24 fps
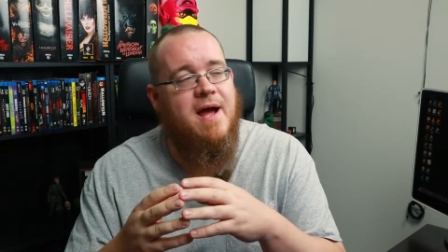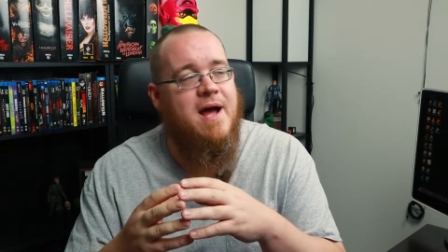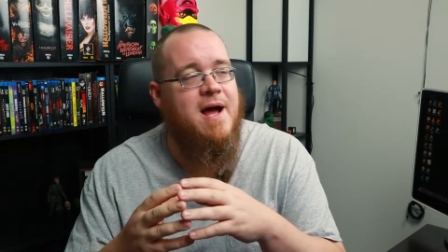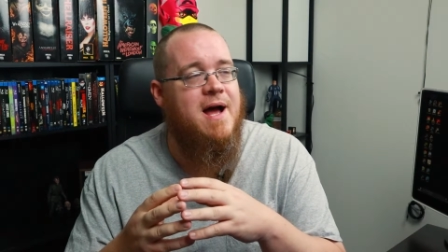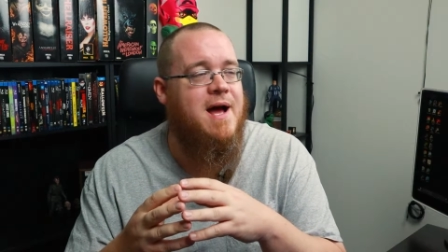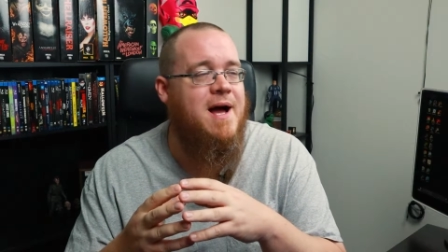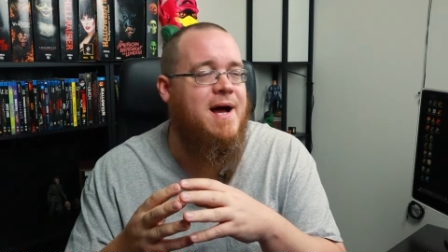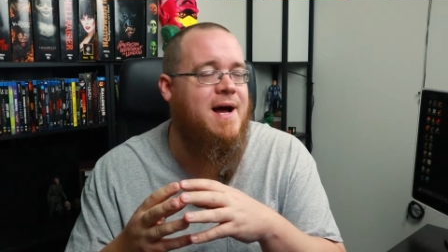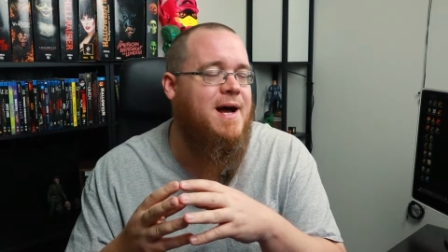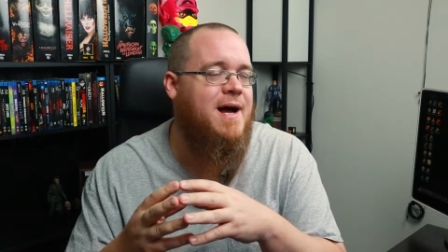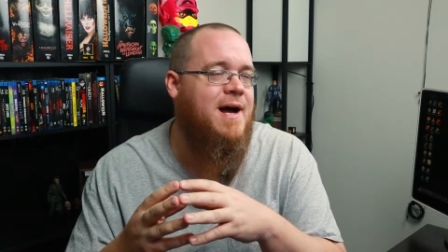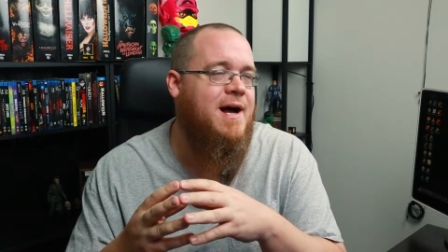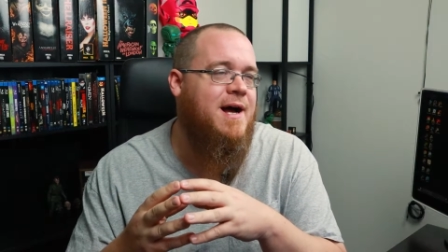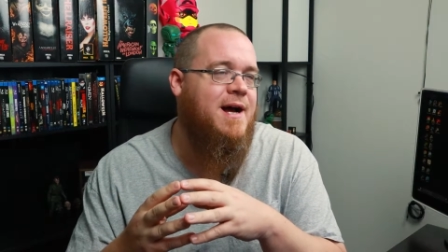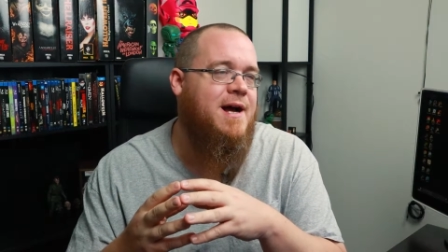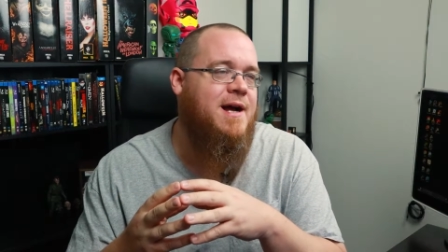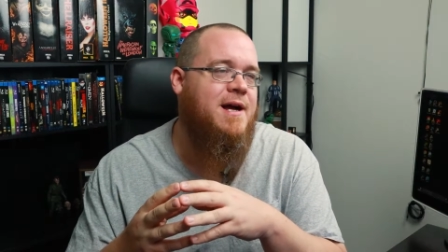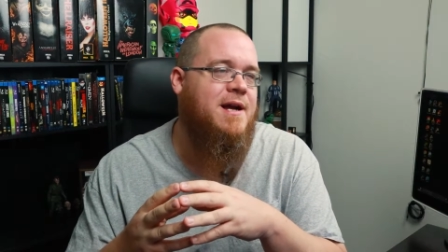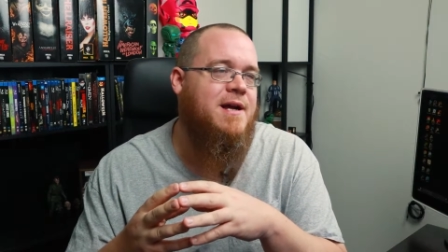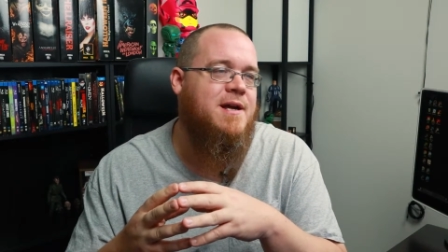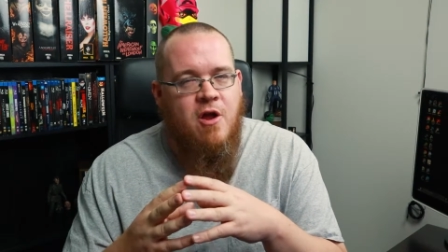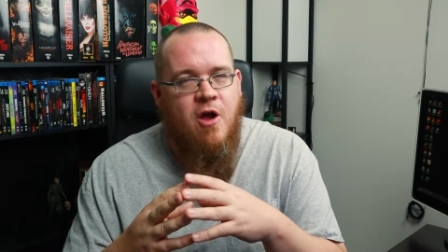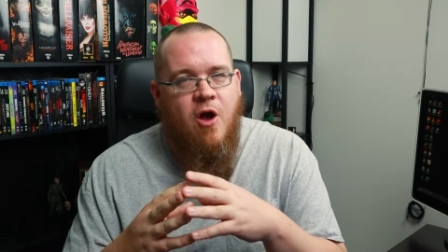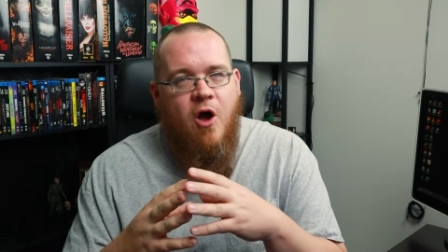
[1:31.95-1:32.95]

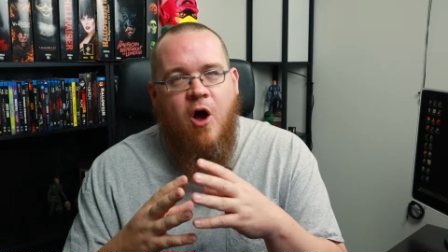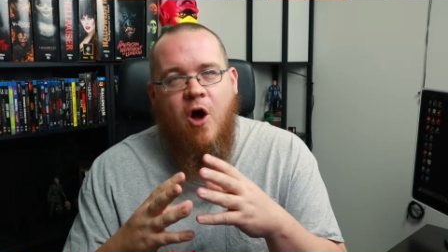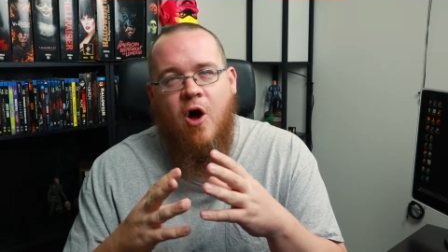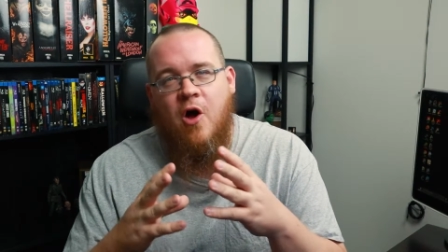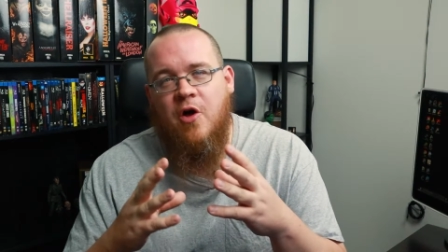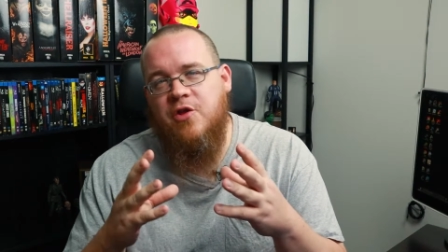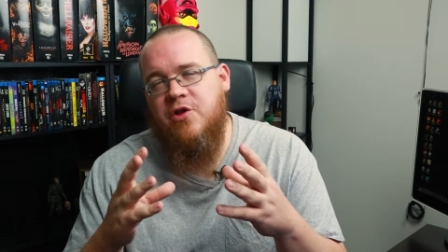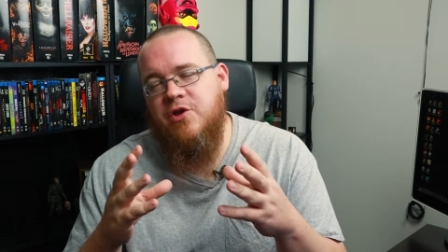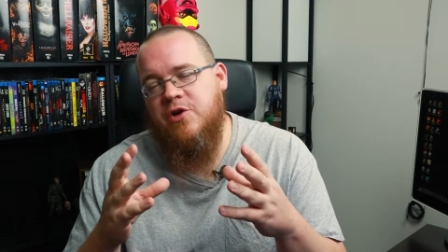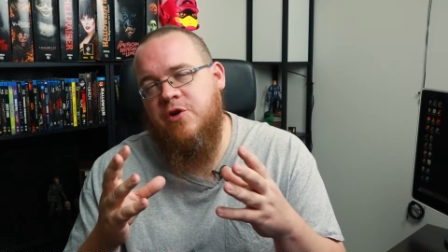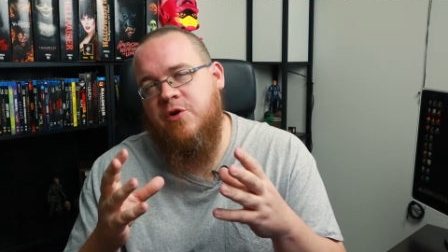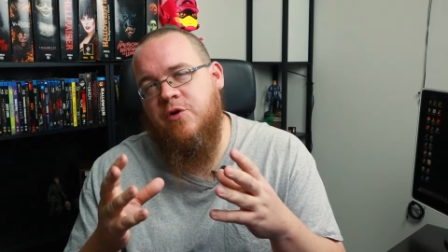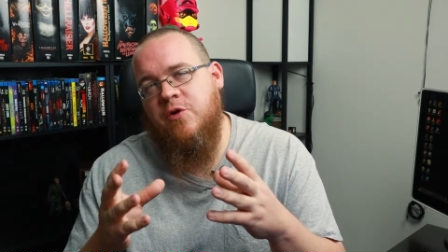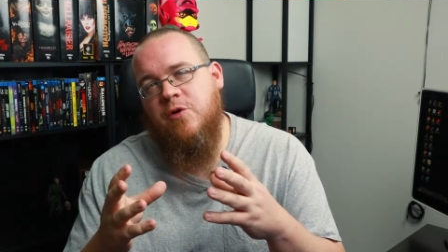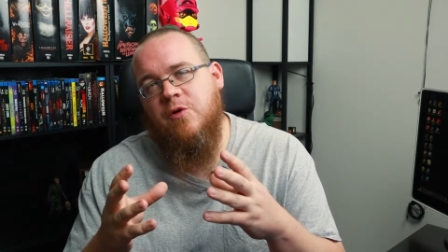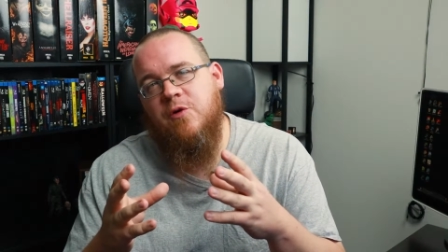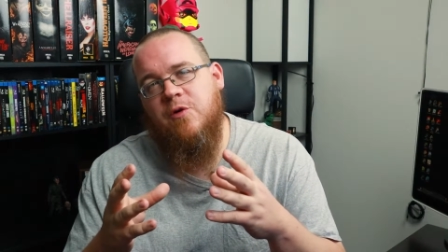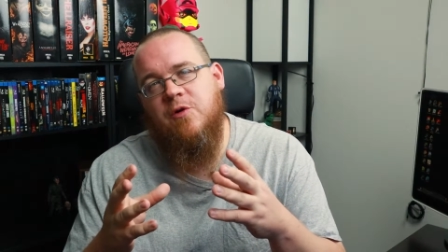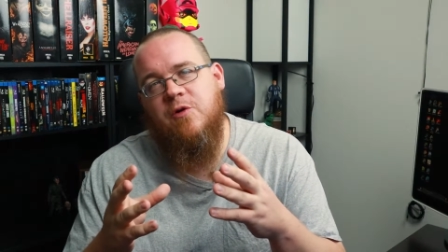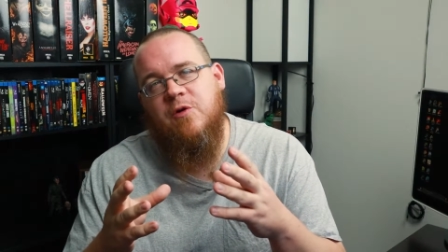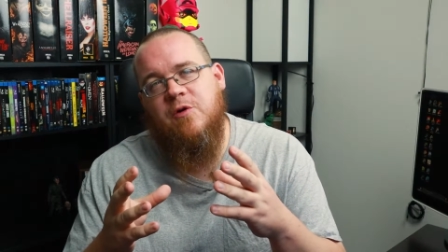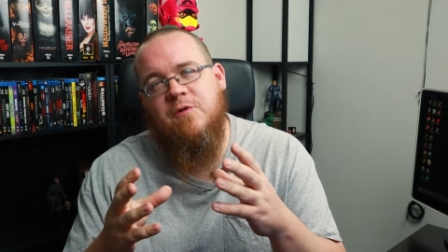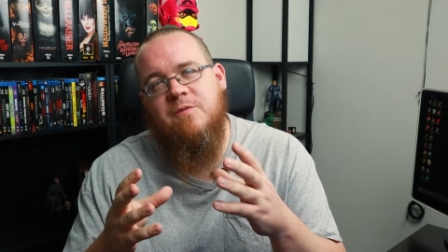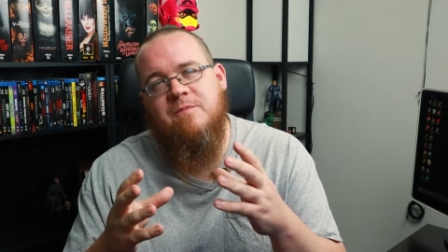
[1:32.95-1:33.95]
Uh, all the
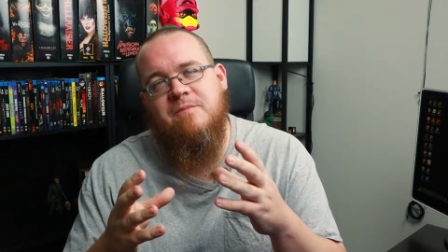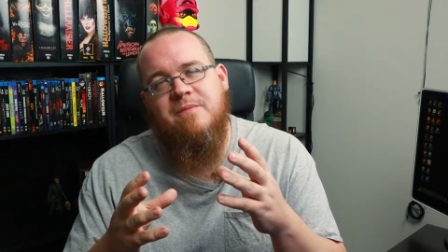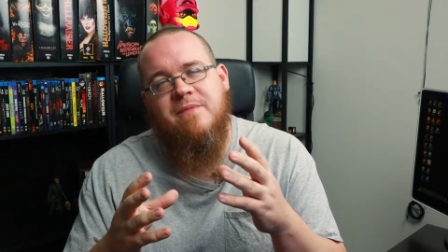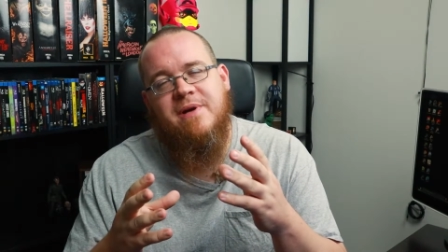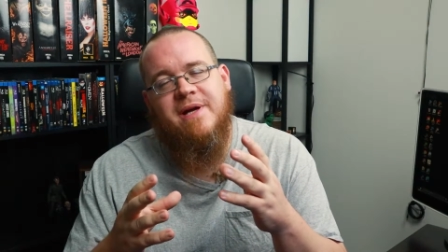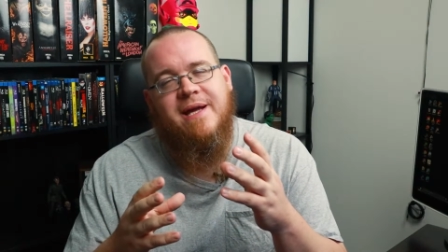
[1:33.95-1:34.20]
cool